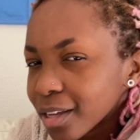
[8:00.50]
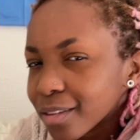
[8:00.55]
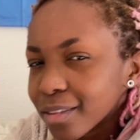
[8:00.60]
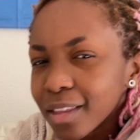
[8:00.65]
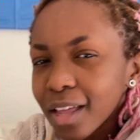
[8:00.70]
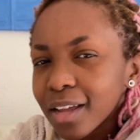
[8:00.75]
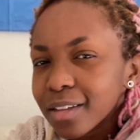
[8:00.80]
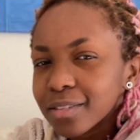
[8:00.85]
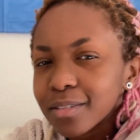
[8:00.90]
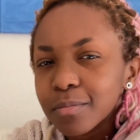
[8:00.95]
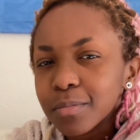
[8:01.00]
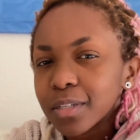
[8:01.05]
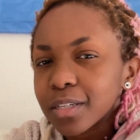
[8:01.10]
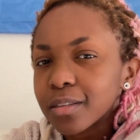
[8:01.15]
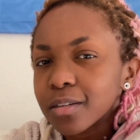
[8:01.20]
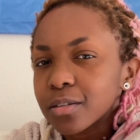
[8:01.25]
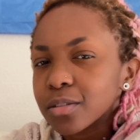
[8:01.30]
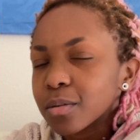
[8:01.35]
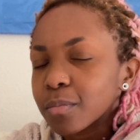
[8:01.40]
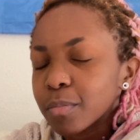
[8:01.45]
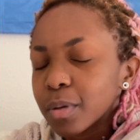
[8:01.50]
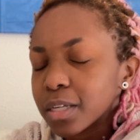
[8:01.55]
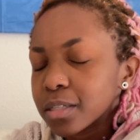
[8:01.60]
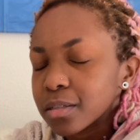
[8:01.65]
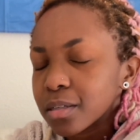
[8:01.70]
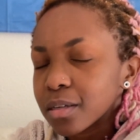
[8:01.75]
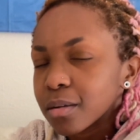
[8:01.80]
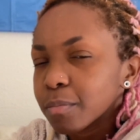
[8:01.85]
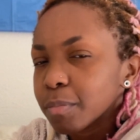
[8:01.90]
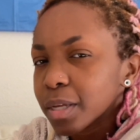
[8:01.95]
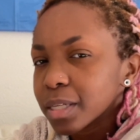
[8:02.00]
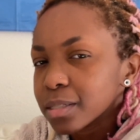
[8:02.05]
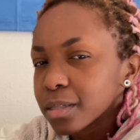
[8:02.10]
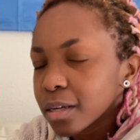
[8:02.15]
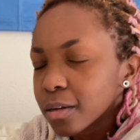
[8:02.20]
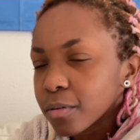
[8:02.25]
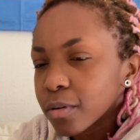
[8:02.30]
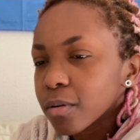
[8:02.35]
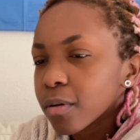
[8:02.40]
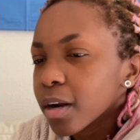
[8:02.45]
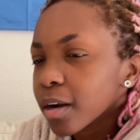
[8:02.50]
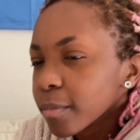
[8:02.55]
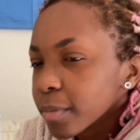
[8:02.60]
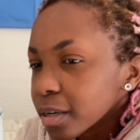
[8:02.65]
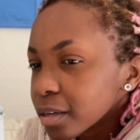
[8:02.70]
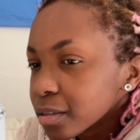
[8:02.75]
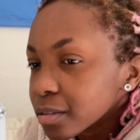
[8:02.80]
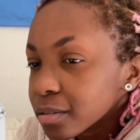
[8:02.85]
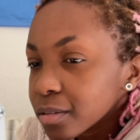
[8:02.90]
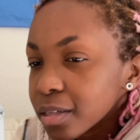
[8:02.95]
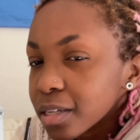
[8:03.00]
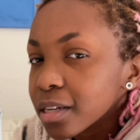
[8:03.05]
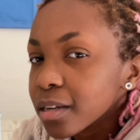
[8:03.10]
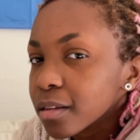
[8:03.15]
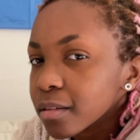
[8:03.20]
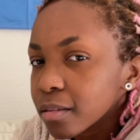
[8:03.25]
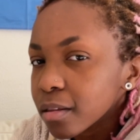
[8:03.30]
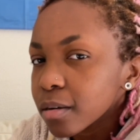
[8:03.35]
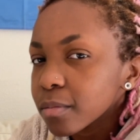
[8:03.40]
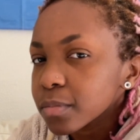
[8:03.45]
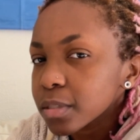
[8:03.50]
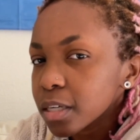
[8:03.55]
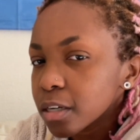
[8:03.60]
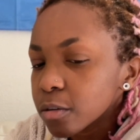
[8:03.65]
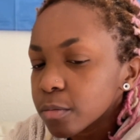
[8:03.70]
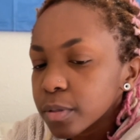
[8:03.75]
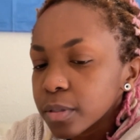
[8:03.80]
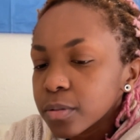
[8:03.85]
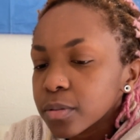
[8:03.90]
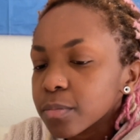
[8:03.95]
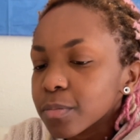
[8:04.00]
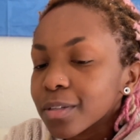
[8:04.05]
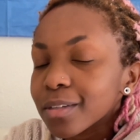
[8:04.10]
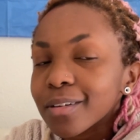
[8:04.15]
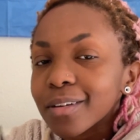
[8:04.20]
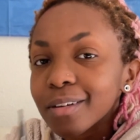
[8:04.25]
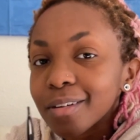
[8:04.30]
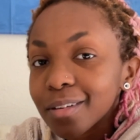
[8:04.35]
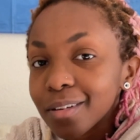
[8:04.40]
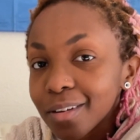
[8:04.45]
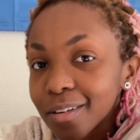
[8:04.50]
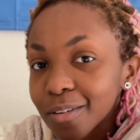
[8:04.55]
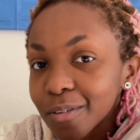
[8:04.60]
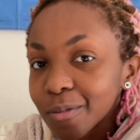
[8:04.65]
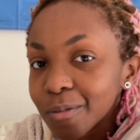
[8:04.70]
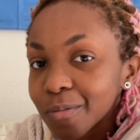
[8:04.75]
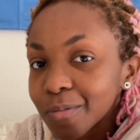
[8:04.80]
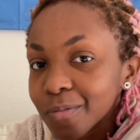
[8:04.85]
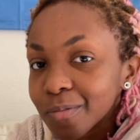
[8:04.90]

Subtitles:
that seems like there's a baseline requirement is needing thumbs and elbows, but like, you know,